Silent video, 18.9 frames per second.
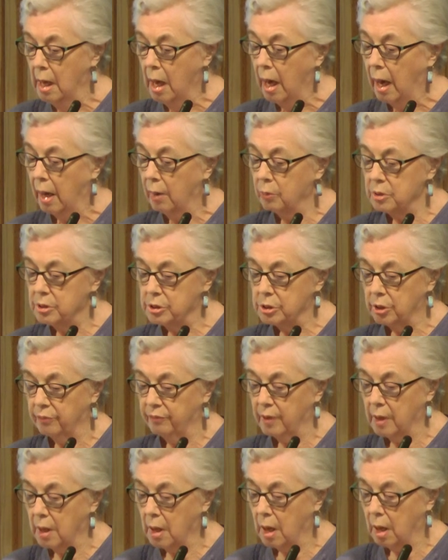I was
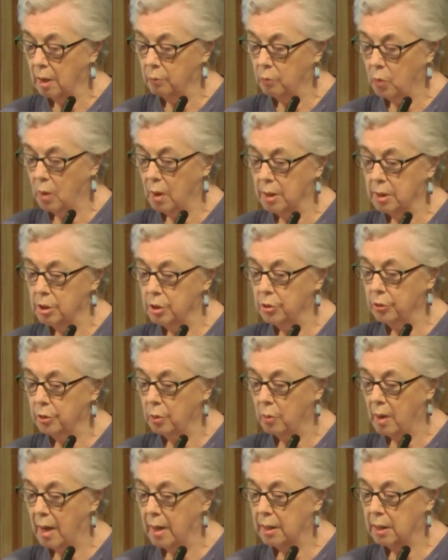serving on one
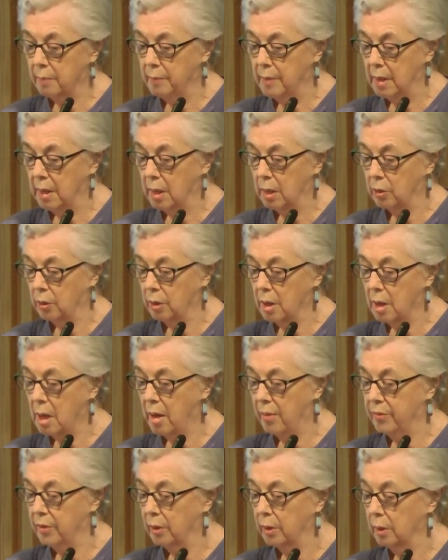UUA committee or
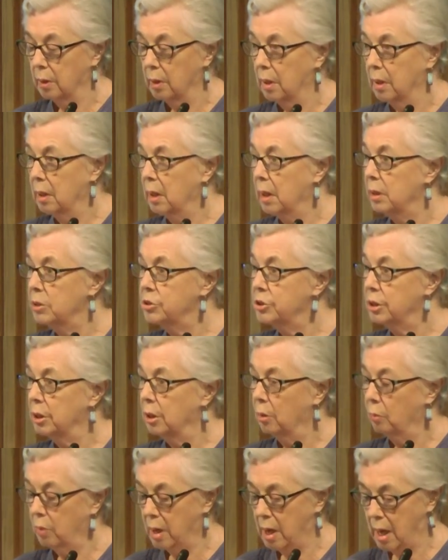another, and each
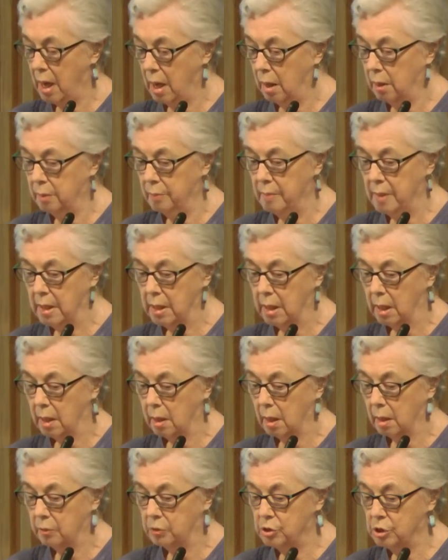year we held a meeting
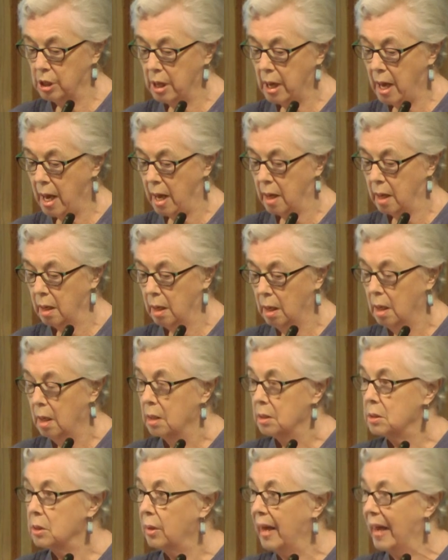at GA,
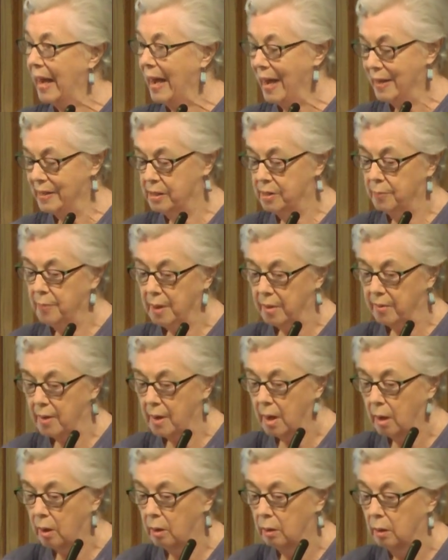so I had to be
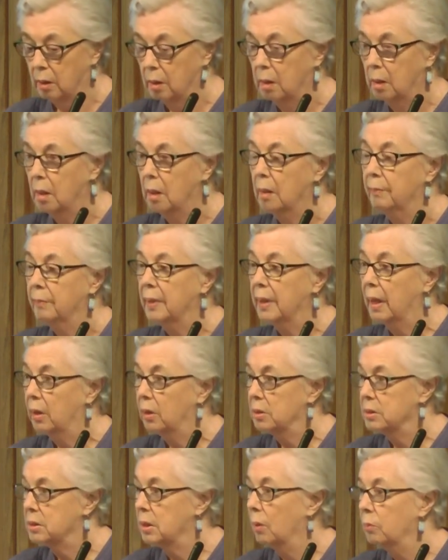there. But I
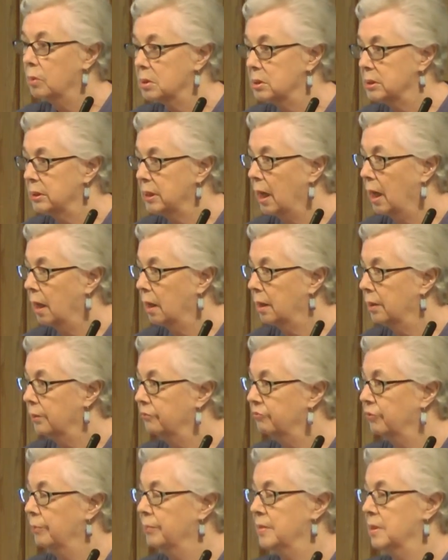also was a delegate
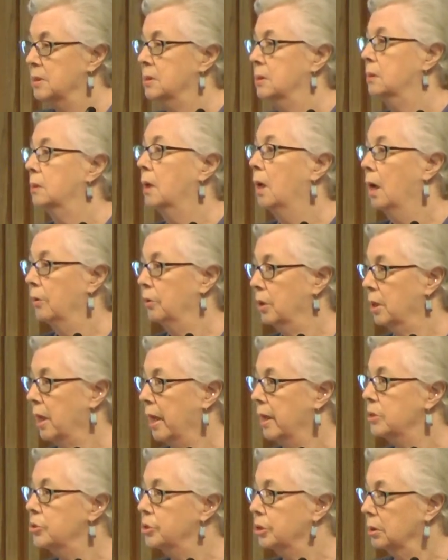from this
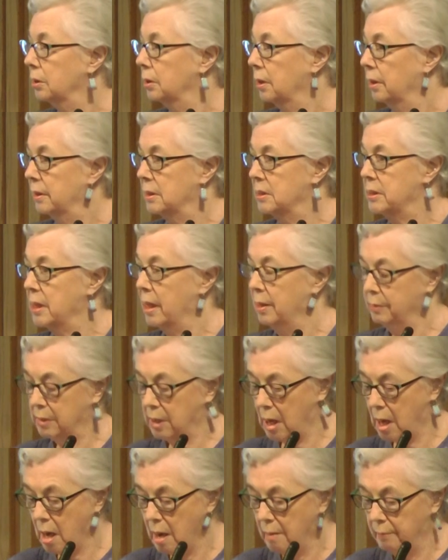congregation at the same
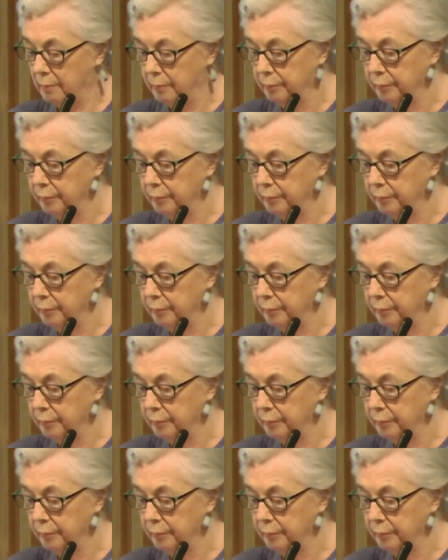time.